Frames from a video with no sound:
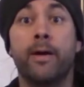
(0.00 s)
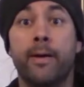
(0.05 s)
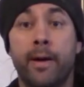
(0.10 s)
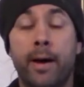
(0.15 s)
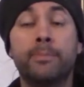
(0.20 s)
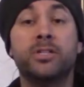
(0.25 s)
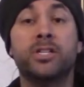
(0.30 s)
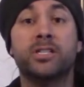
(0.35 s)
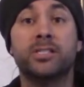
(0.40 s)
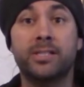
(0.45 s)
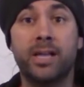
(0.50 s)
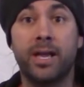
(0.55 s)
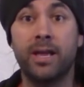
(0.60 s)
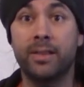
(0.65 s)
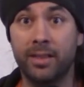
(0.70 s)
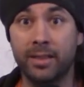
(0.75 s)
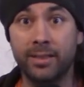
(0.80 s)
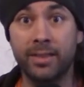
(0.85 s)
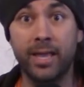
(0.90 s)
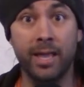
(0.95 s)
I'm just saying
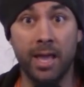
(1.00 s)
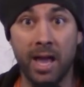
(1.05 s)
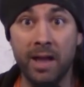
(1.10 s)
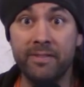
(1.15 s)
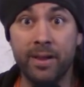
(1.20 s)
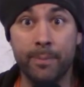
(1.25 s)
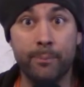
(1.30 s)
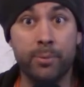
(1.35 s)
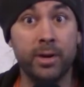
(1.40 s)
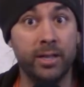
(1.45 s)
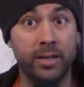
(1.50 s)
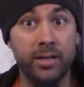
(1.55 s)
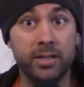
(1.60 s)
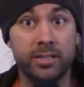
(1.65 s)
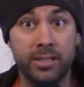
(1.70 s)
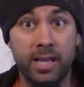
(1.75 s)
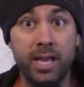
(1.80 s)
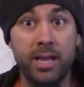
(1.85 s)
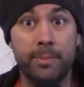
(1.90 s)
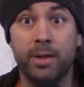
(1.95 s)
that they have a pretty good
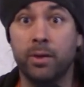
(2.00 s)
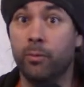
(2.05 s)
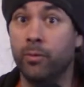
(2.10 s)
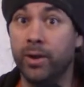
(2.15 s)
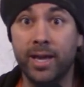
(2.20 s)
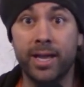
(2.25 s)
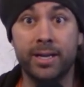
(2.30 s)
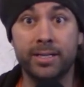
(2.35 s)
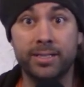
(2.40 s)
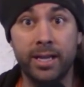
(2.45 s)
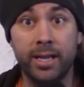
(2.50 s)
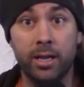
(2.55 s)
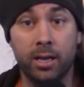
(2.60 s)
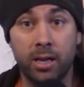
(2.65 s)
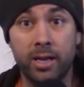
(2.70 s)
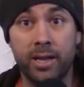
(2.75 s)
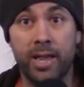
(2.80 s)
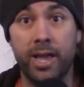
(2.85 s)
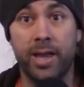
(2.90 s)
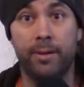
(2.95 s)
team, and we got to take a look at